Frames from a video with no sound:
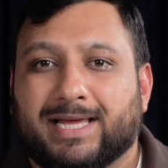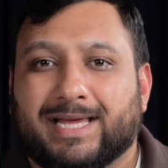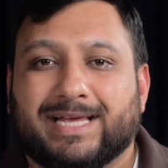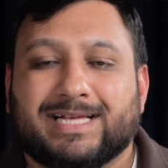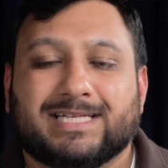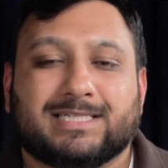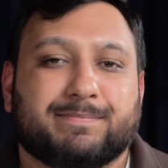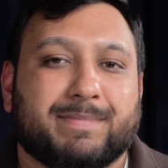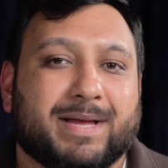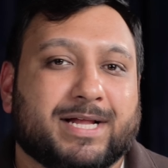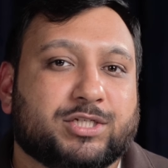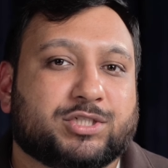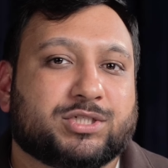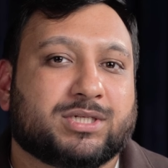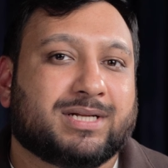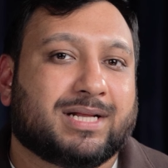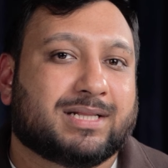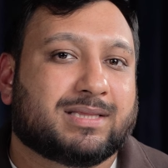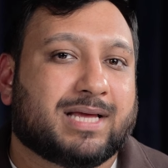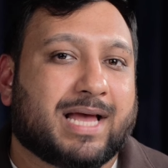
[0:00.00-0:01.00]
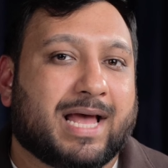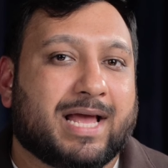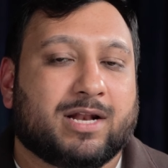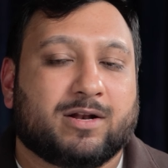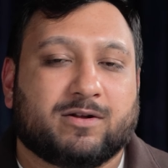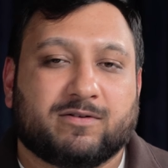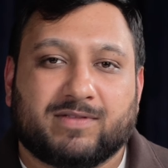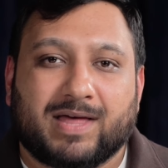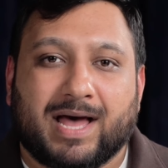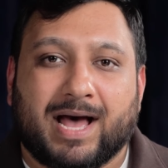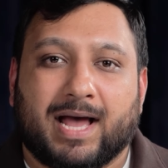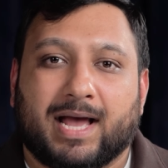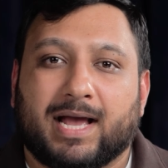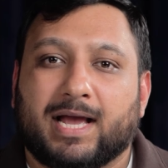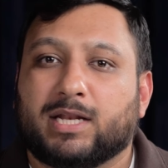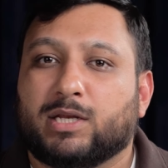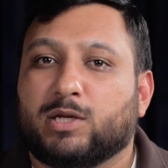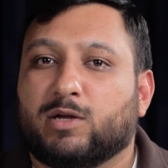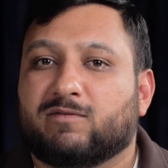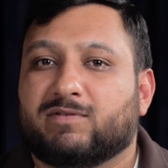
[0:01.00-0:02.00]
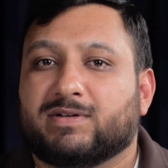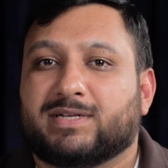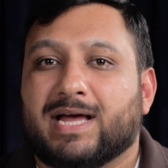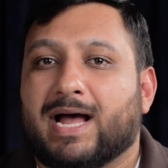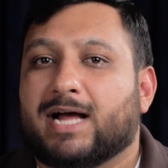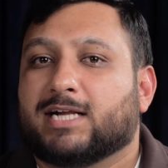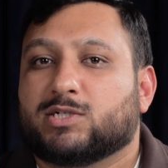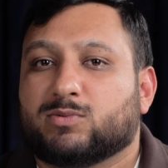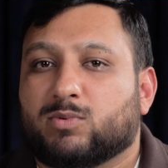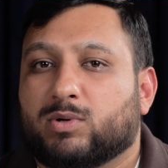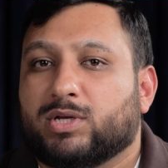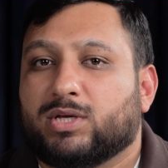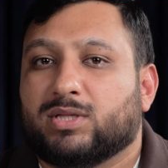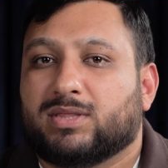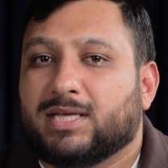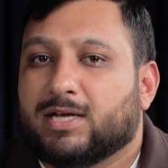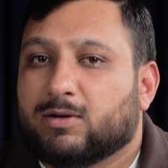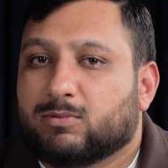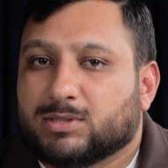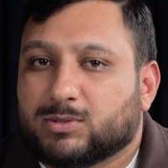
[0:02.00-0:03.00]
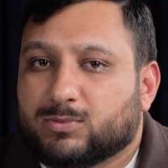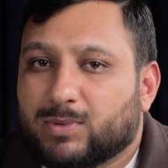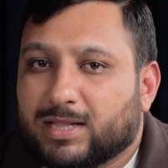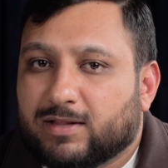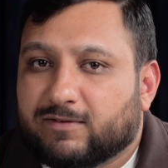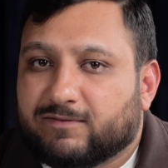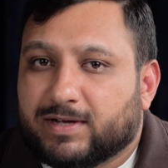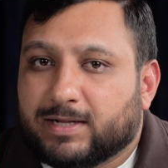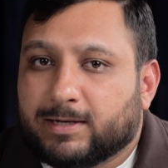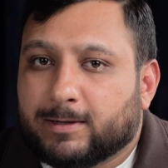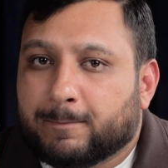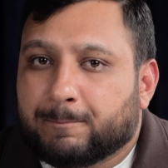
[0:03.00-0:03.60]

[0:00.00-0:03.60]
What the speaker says: is mentioned at the end of that and you've attached what you think was relevant